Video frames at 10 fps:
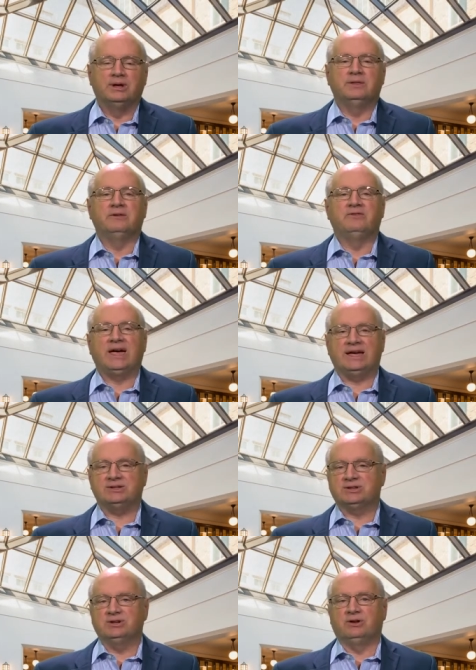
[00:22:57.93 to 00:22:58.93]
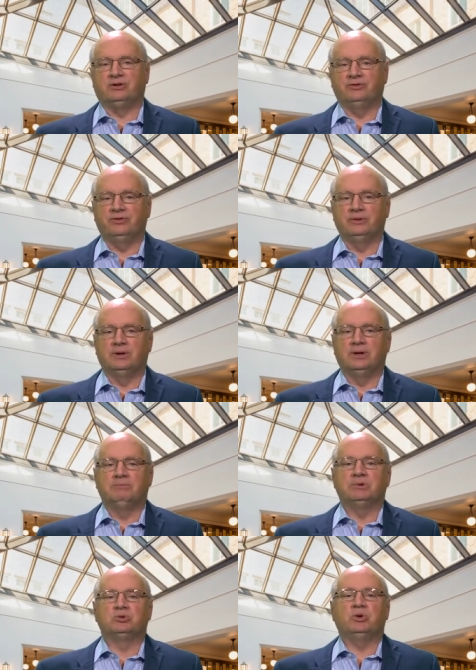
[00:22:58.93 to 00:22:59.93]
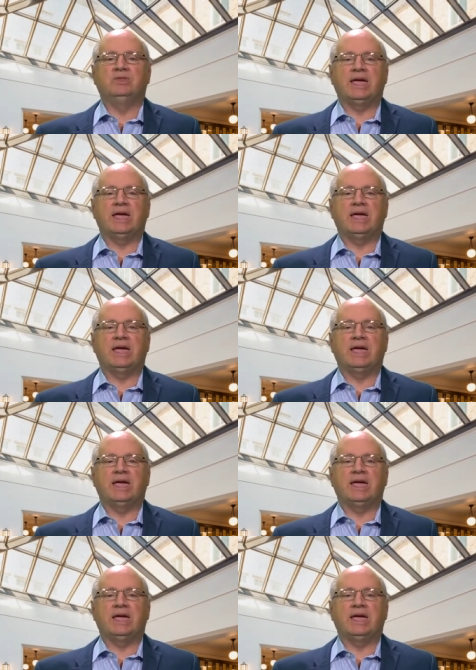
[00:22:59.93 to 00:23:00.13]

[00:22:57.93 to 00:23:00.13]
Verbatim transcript: the vast gulf between the